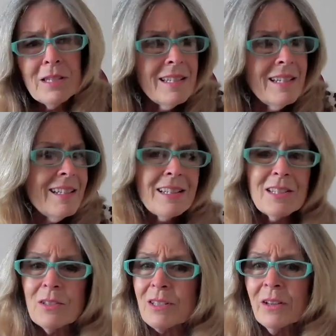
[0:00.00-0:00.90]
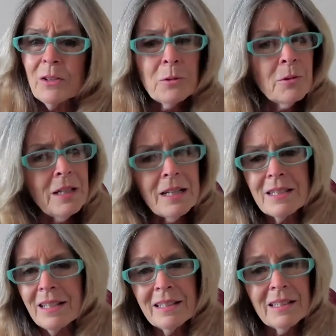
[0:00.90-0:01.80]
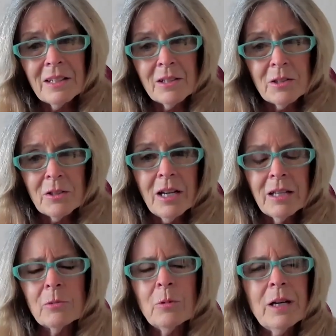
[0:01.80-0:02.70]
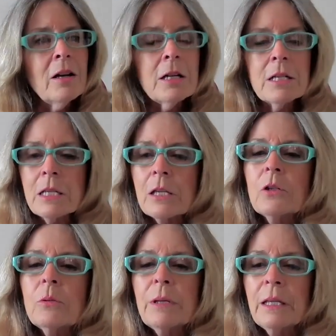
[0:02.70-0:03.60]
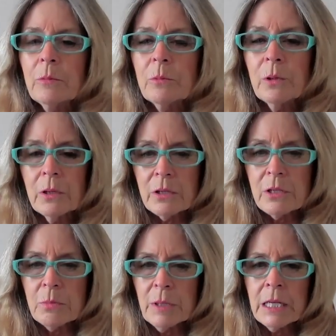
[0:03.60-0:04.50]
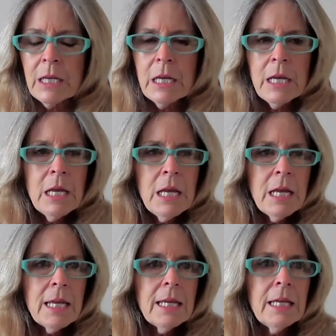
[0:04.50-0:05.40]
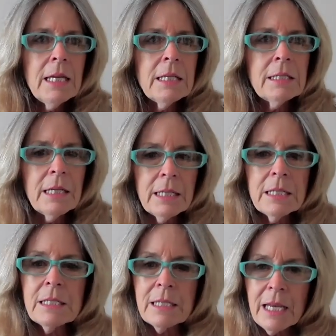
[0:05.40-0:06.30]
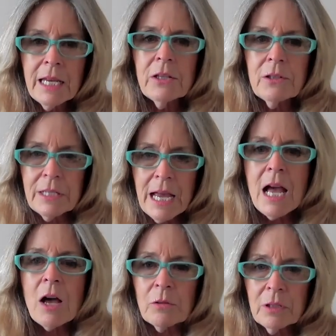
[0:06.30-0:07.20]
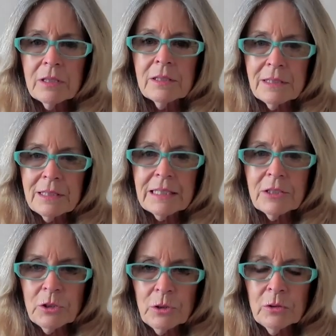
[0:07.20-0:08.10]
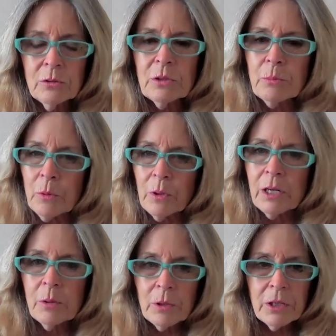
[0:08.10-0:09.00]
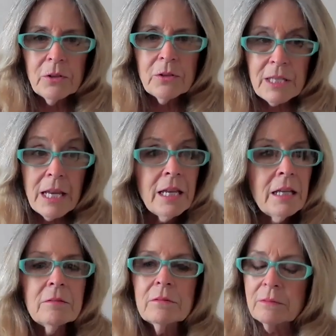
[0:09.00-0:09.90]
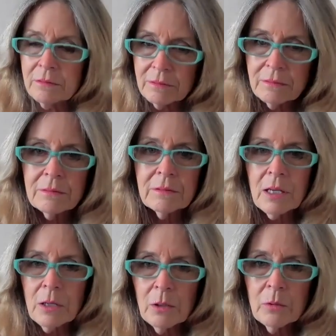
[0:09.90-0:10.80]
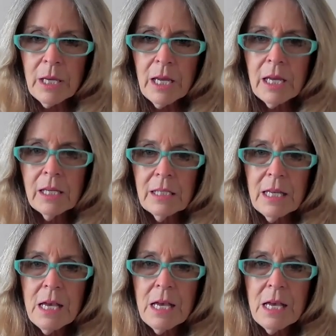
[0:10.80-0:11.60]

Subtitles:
diseases, there's other things that quite honestly could be worse, but it does take you down to the point where you say, okay,